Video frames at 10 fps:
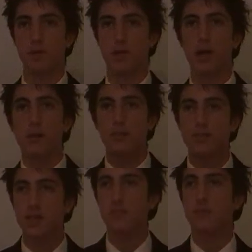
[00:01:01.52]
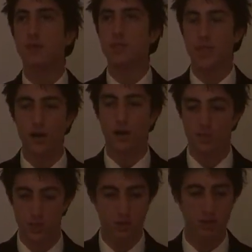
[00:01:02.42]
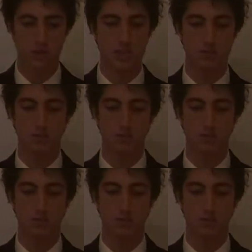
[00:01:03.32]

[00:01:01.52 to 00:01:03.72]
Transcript: speaker, but something which side opposition don't seem